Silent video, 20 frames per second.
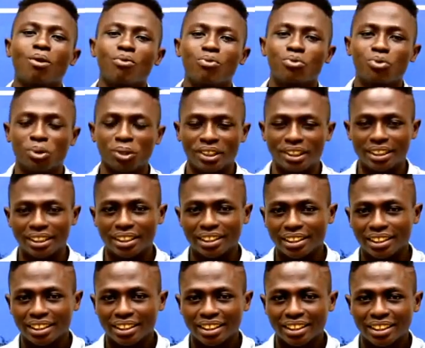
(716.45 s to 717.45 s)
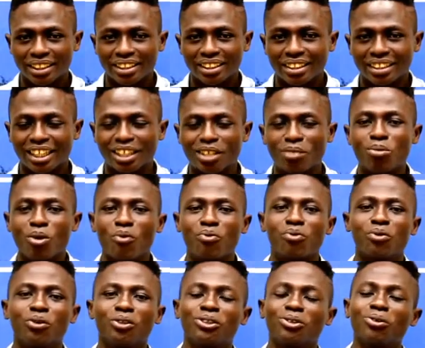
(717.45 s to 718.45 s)
fruits. Then you blow
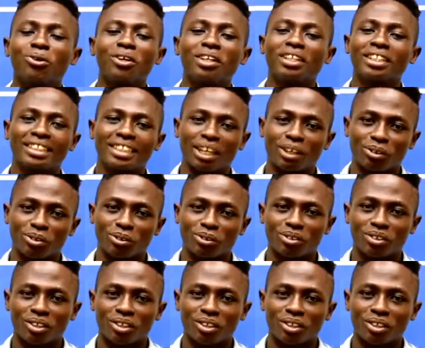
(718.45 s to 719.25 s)
fruits no kitano.